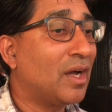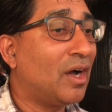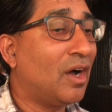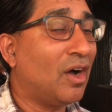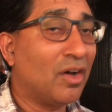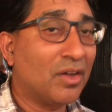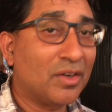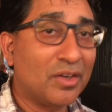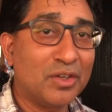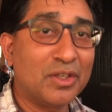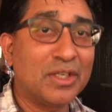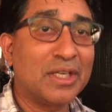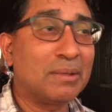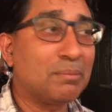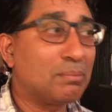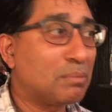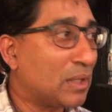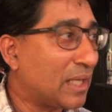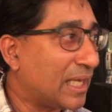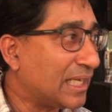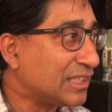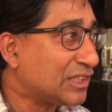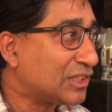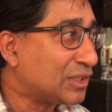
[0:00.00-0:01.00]
honored and
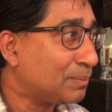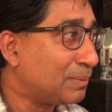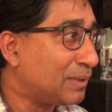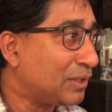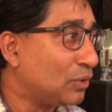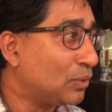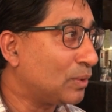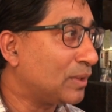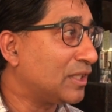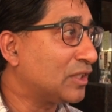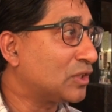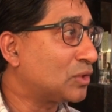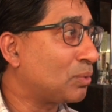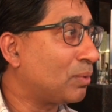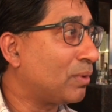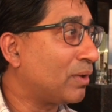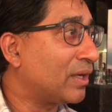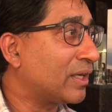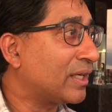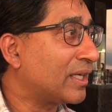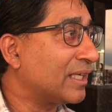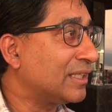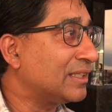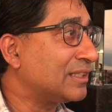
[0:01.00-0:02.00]
blessed to be doing this
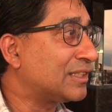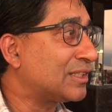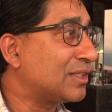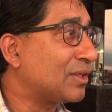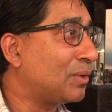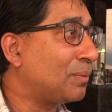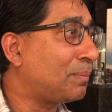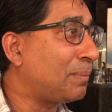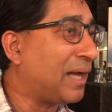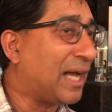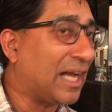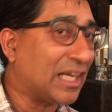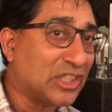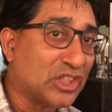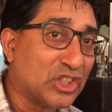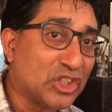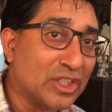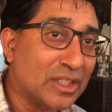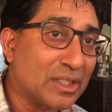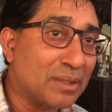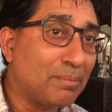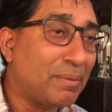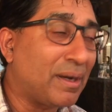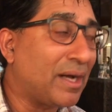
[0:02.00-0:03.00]
work and so
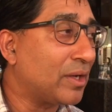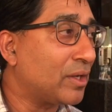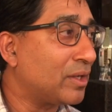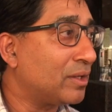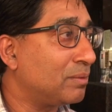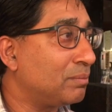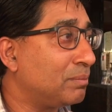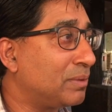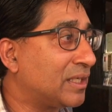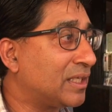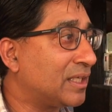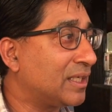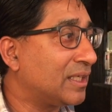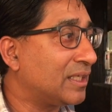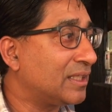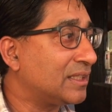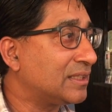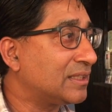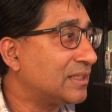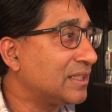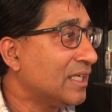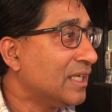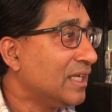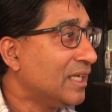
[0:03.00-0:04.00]
passionate about it,
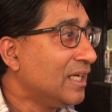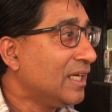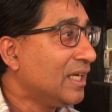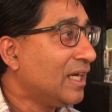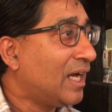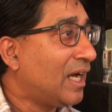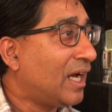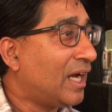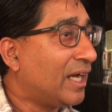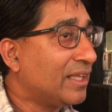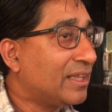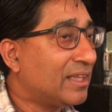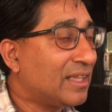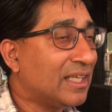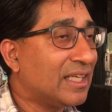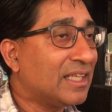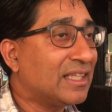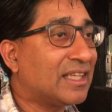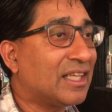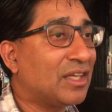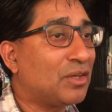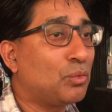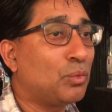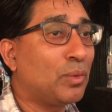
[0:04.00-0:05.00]
because I think
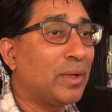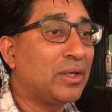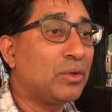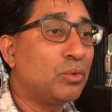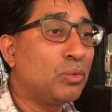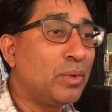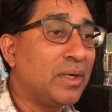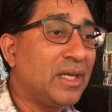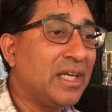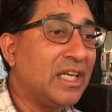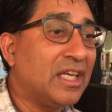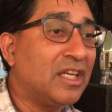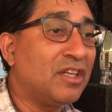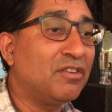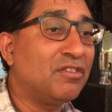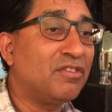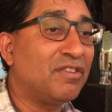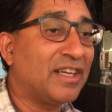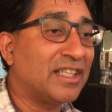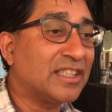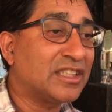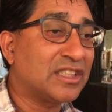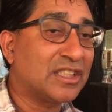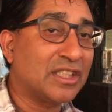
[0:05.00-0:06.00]
that when we
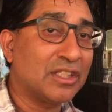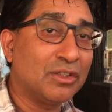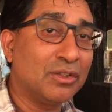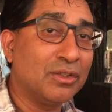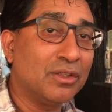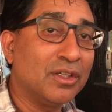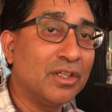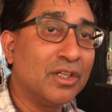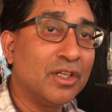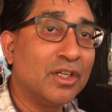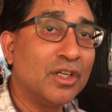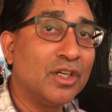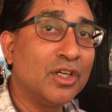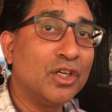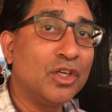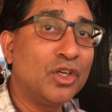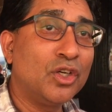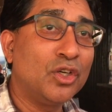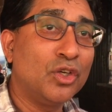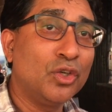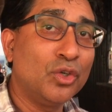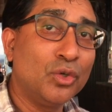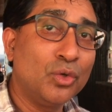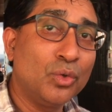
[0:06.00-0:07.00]
invest in
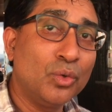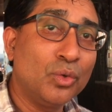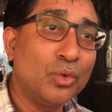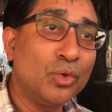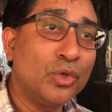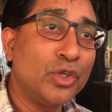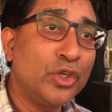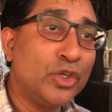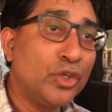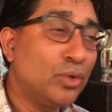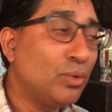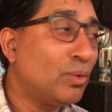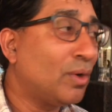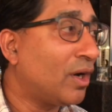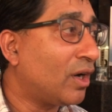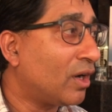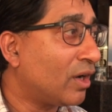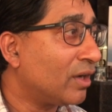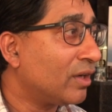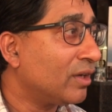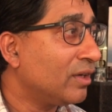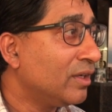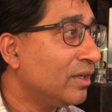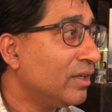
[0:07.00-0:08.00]
who you
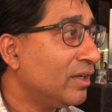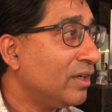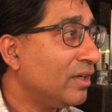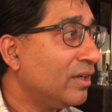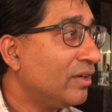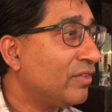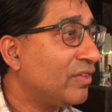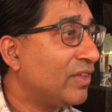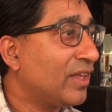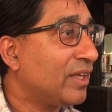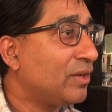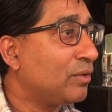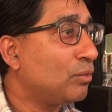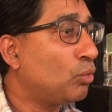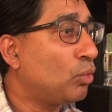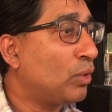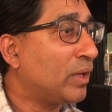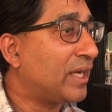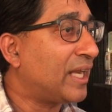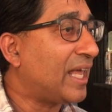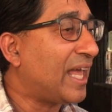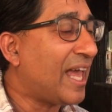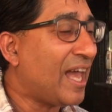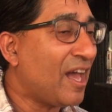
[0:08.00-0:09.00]
are, then
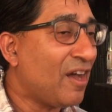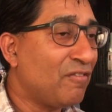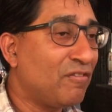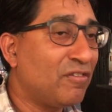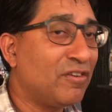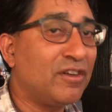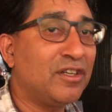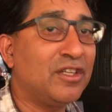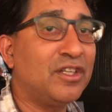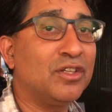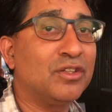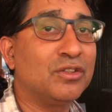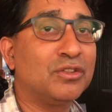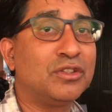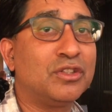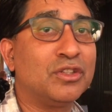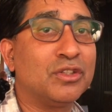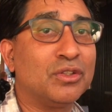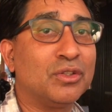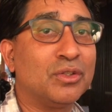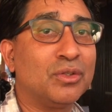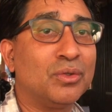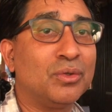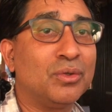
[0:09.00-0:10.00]
whatever you
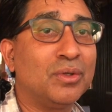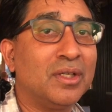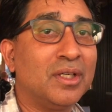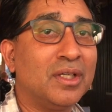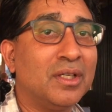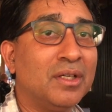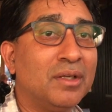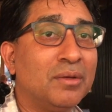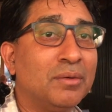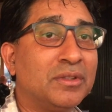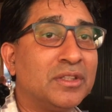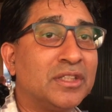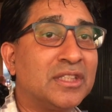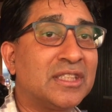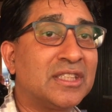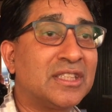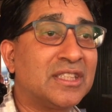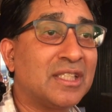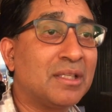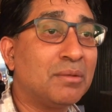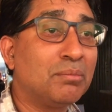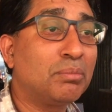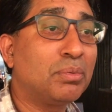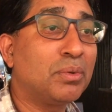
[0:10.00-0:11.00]
do
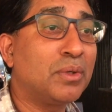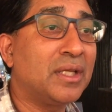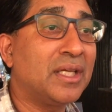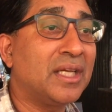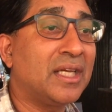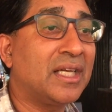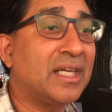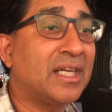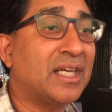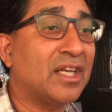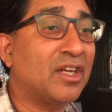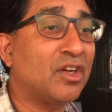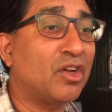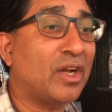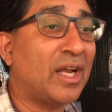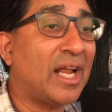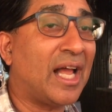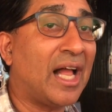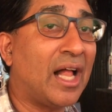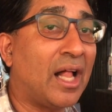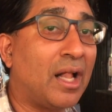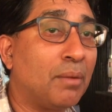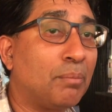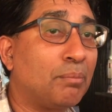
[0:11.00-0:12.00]
simply cannot
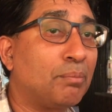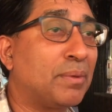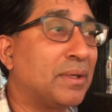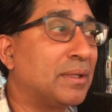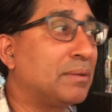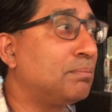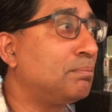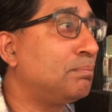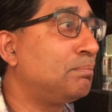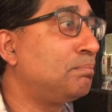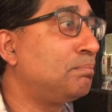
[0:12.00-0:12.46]
help but